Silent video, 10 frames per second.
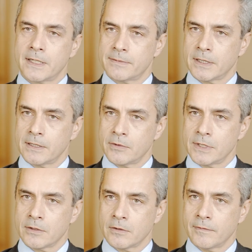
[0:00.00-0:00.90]
expected
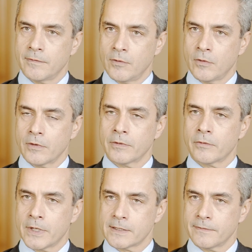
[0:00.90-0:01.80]
return for
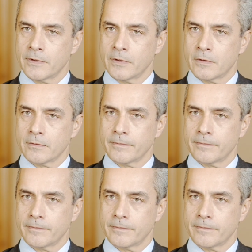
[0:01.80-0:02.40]
the rest of the year.